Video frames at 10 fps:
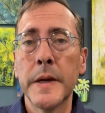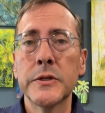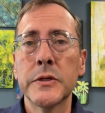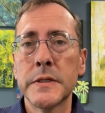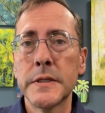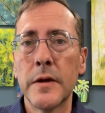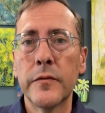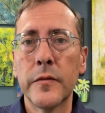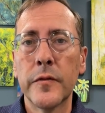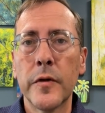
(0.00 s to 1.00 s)
patients
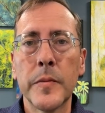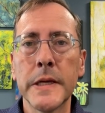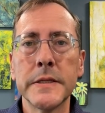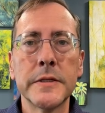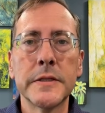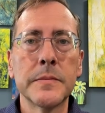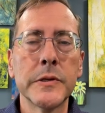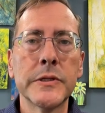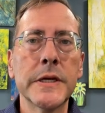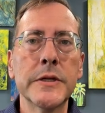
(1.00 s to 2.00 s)
self-refer because it's a
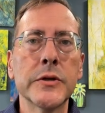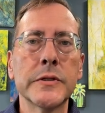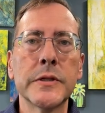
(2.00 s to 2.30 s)
procedure,